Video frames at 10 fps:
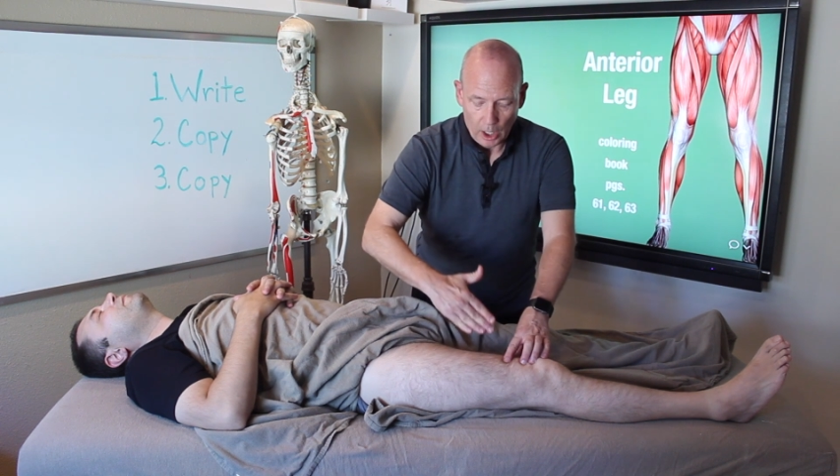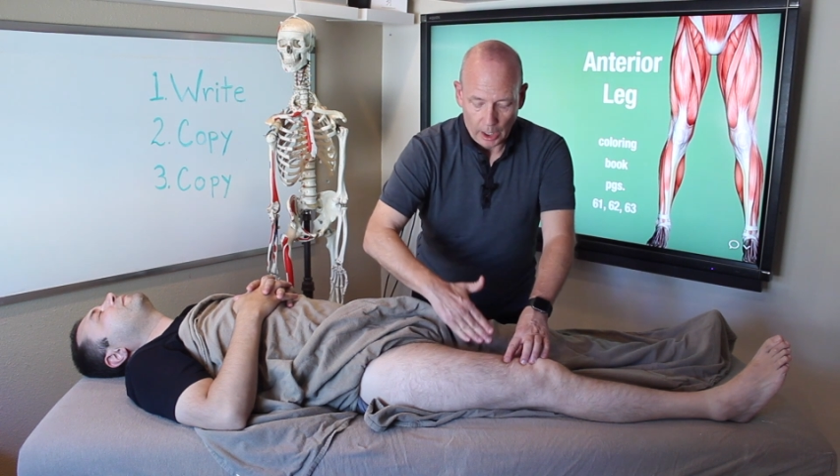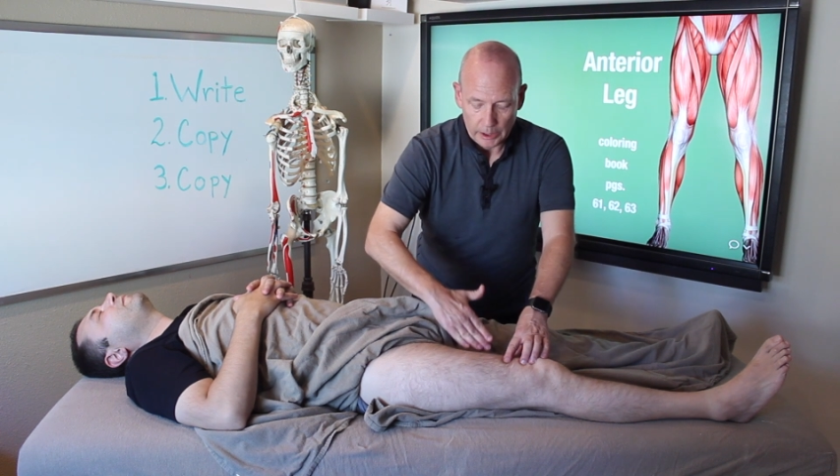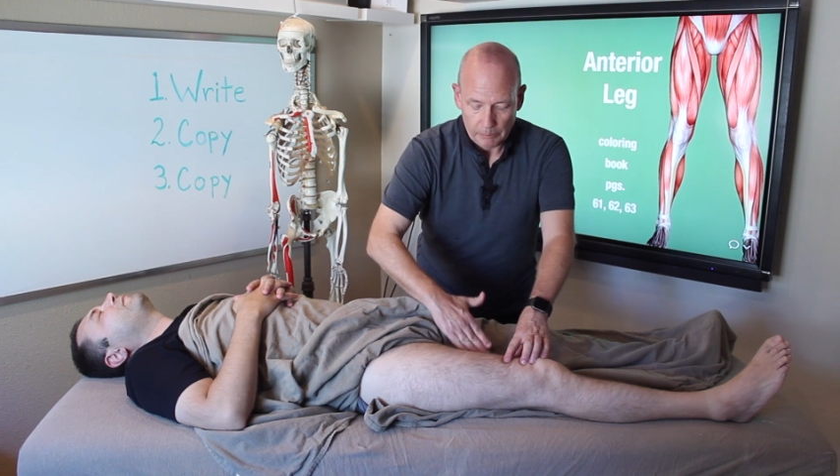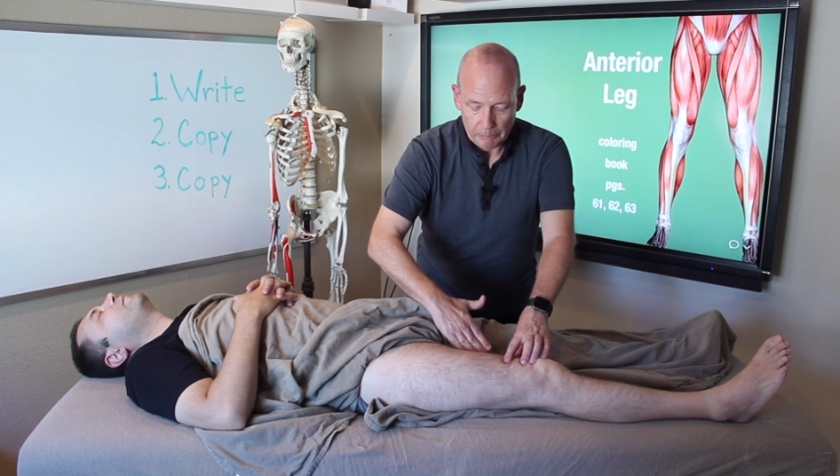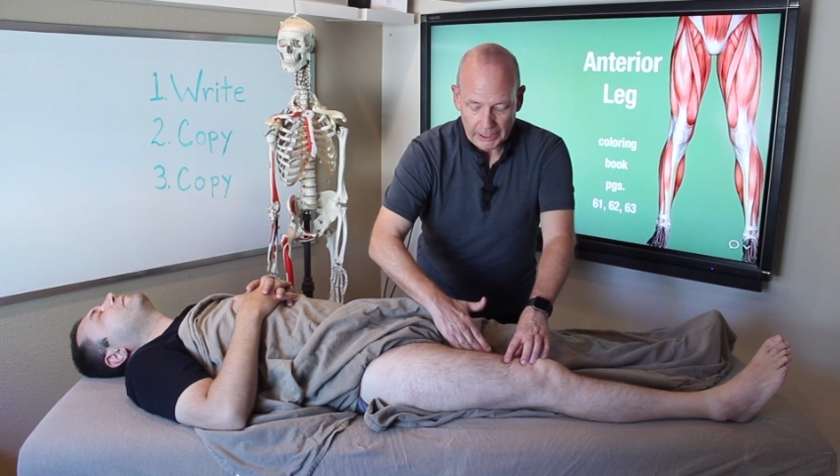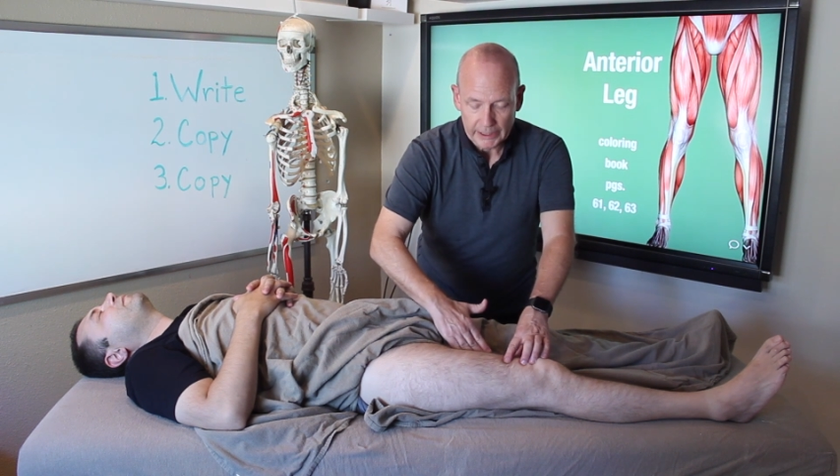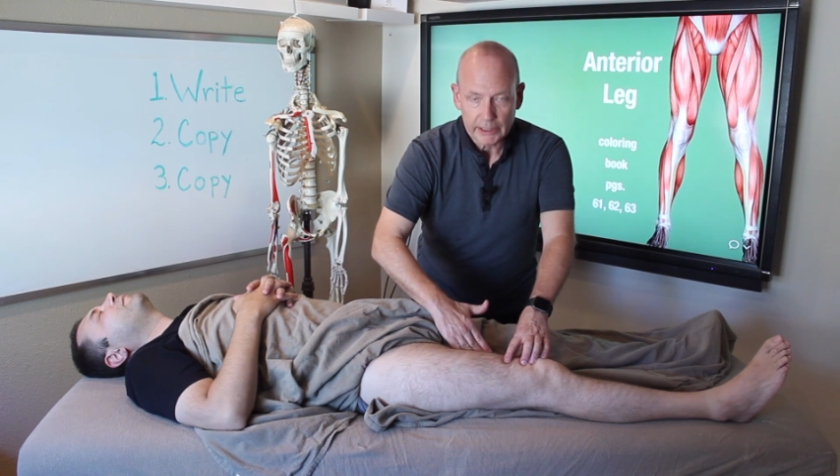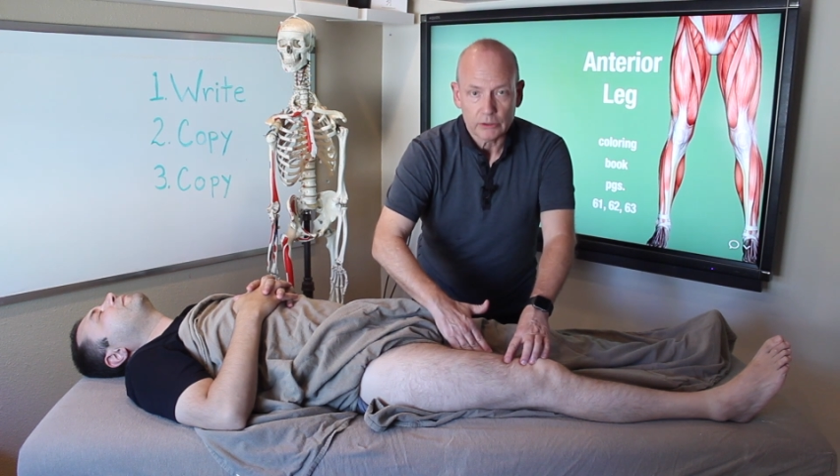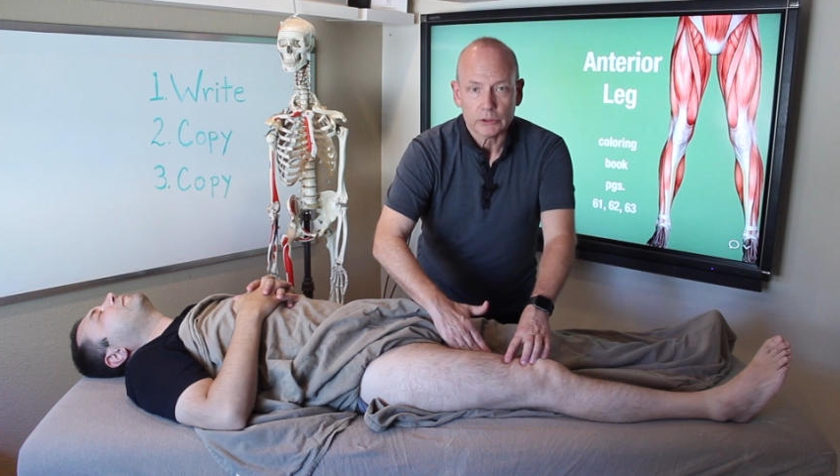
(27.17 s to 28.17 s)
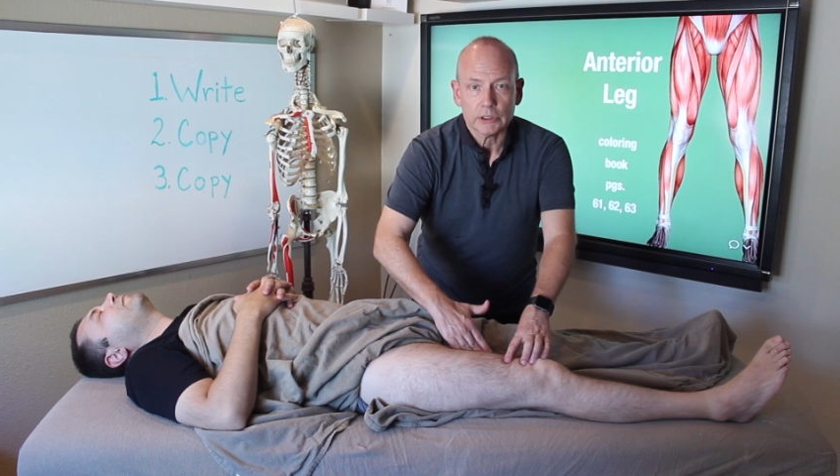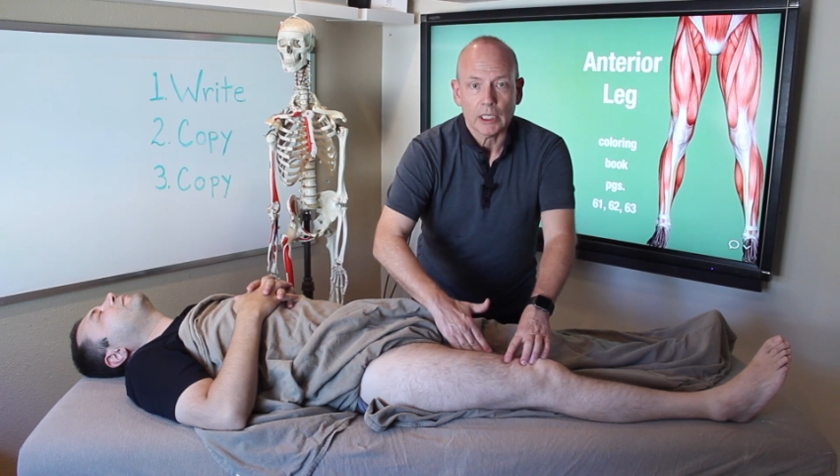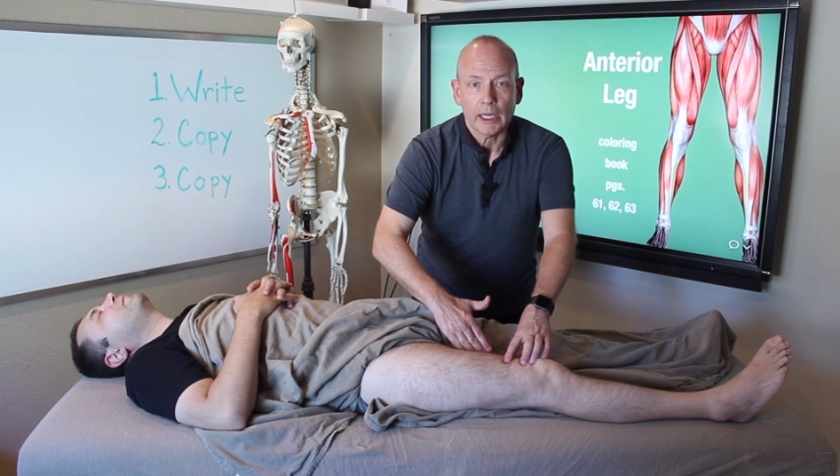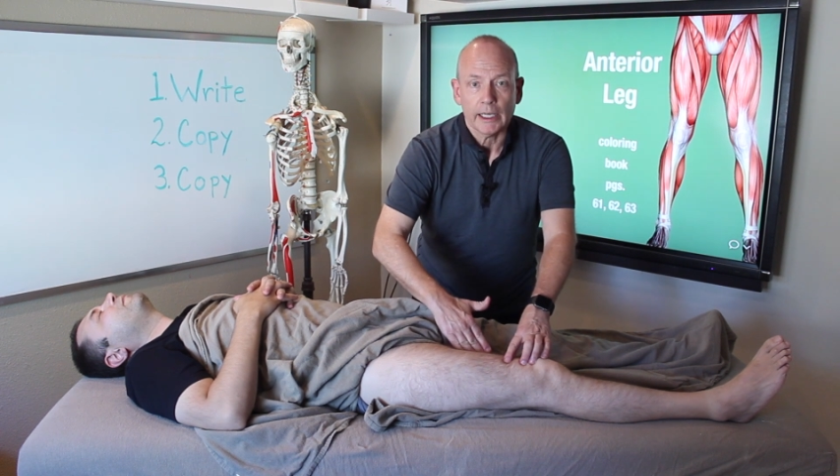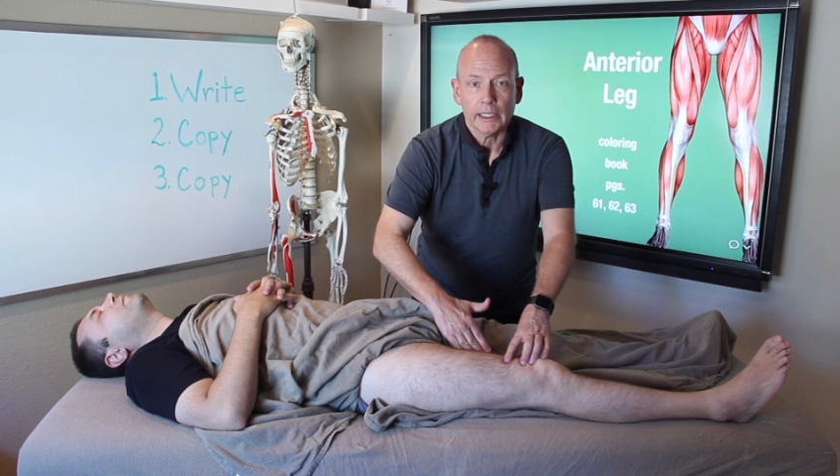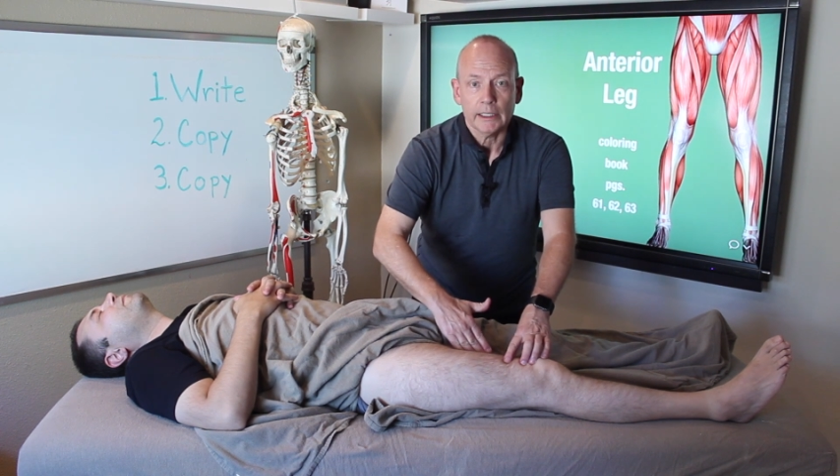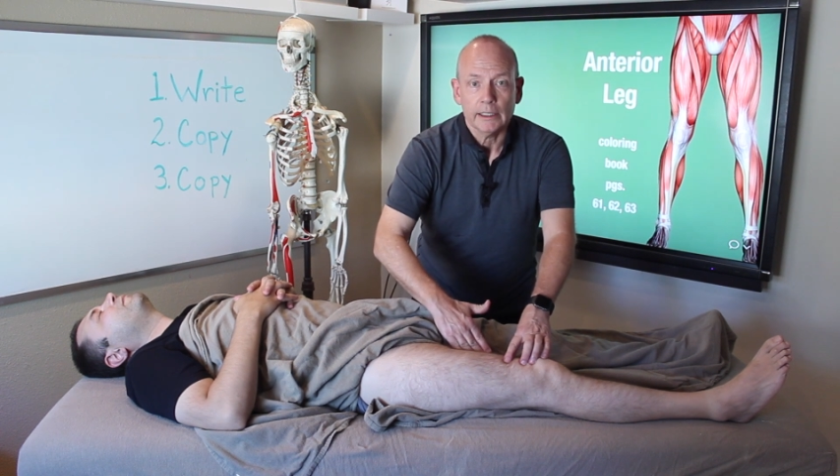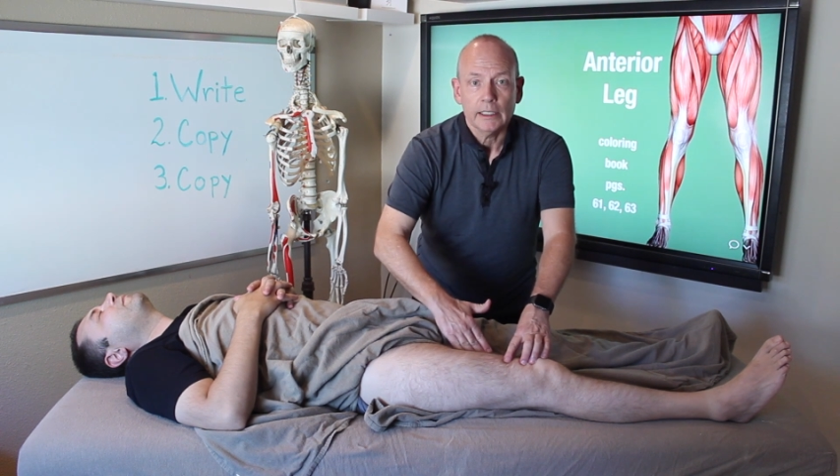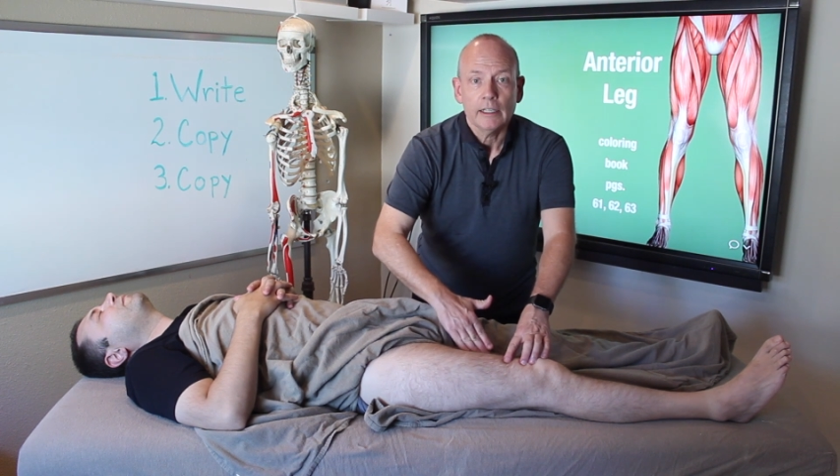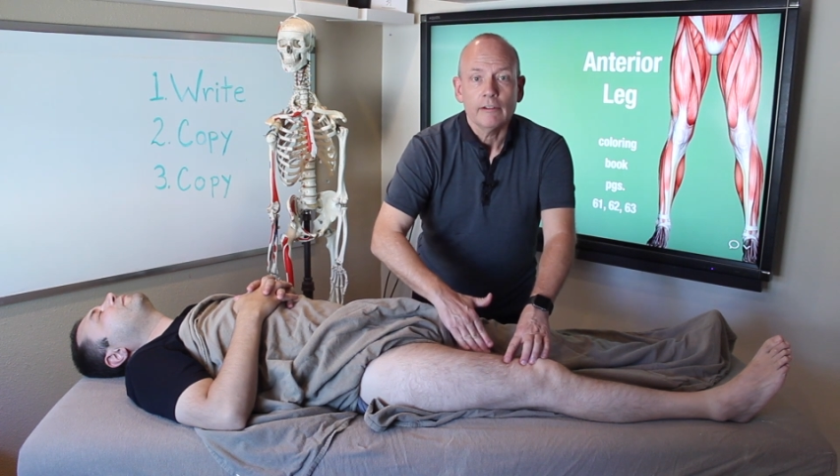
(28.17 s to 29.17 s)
On the medial side,